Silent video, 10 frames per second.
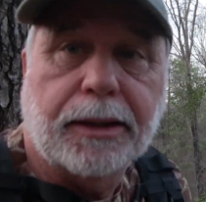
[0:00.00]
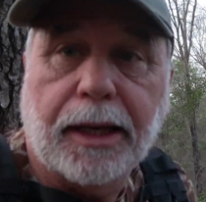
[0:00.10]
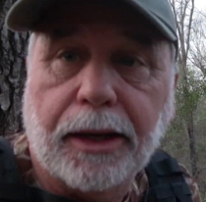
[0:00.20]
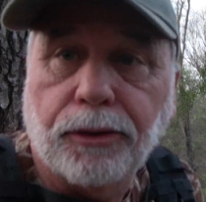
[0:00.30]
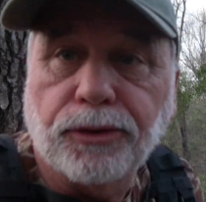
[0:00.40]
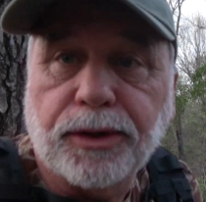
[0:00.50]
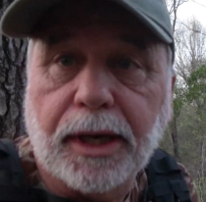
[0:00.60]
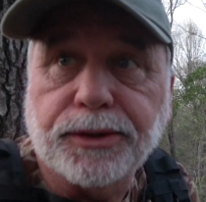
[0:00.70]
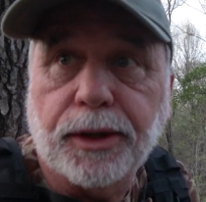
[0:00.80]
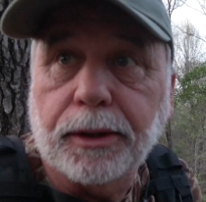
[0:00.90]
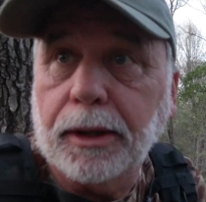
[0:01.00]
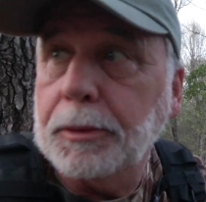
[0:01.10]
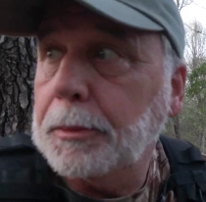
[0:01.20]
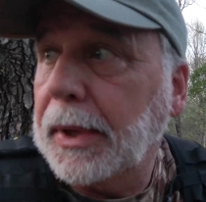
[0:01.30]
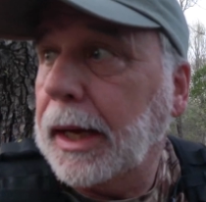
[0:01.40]
Yeah, those guys aren't
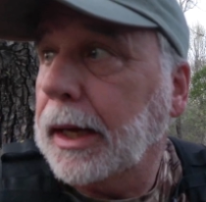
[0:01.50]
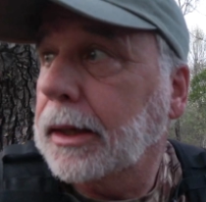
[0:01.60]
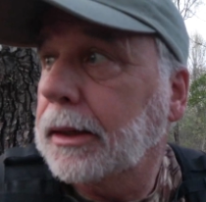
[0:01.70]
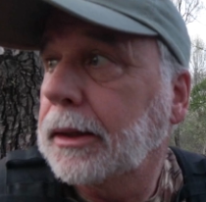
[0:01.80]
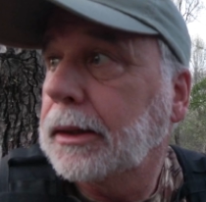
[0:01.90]
coming back.